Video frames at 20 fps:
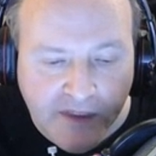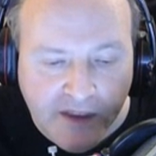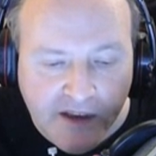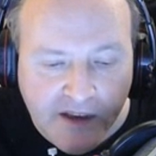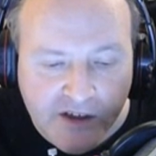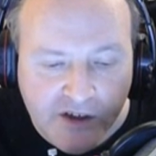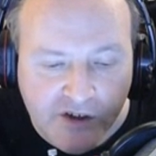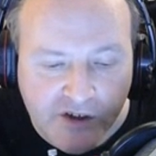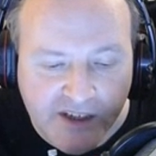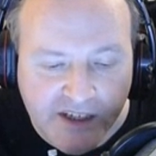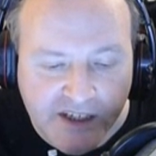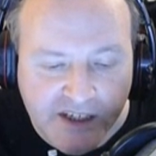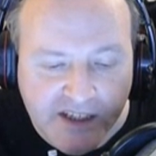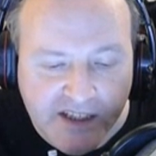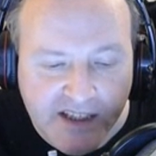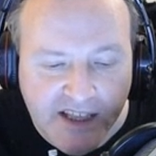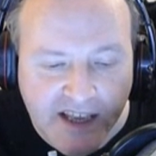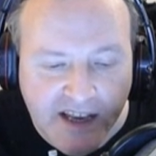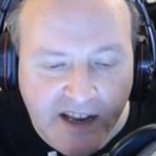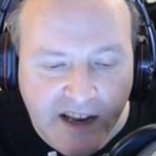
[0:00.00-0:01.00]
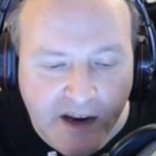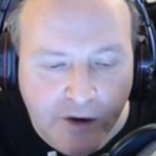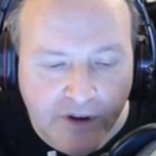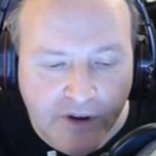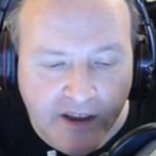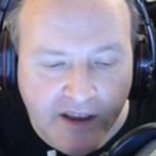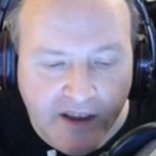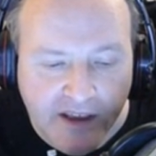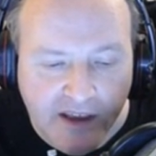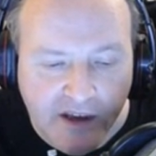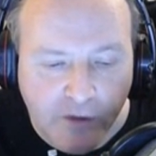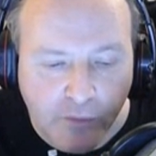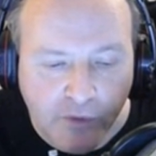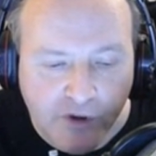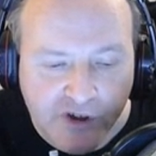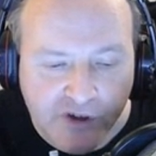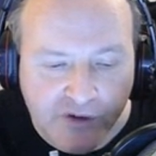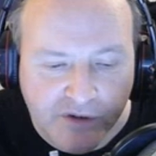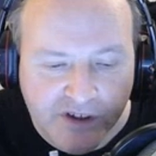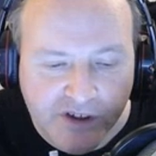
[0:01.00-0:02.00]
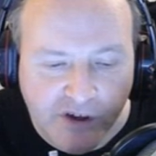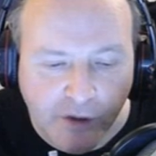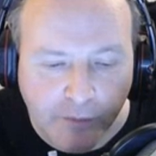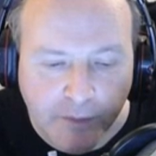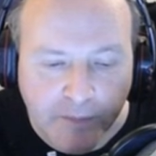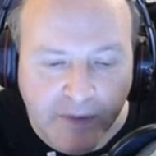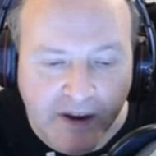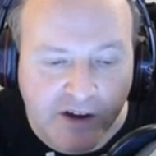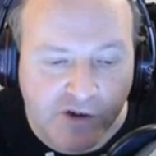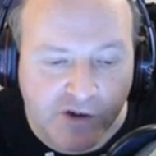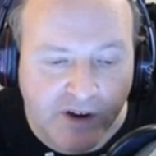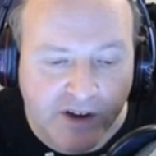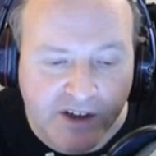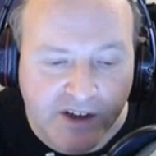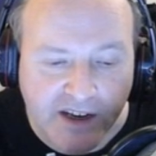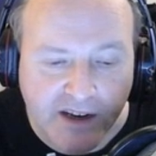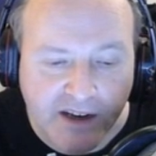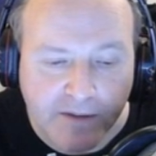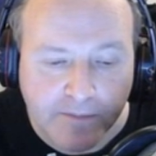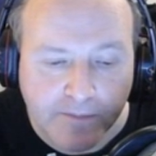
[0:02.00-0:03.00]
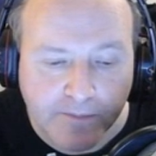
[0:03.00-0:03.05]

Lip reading: So there's this thin area here which you can still be penetrated in.